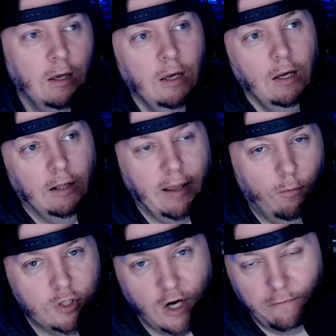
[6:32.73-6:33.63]
Like
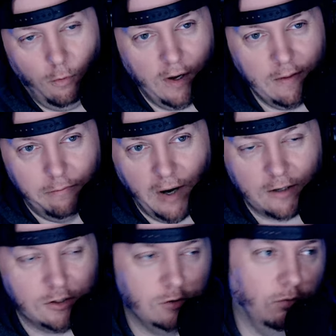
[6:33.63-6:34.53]
whichever way the buck
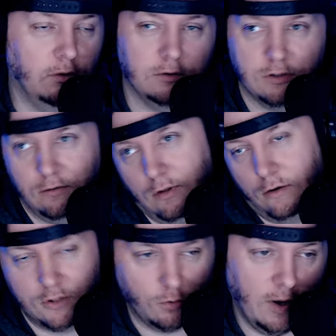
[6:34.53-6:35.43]

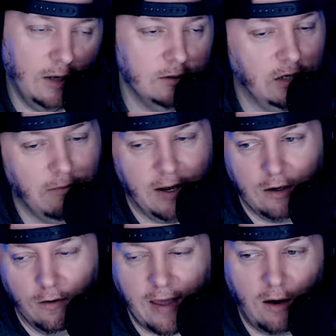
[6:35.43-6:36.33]
swings, he might
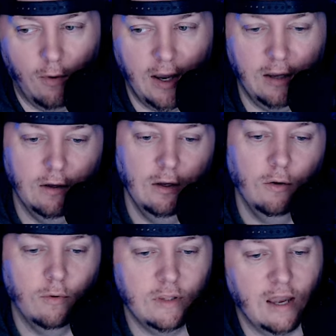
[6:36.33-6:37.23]
go that way
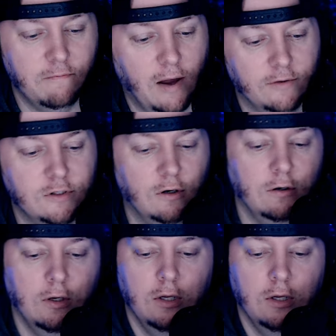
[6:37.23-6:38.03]
with Dave Meltzer.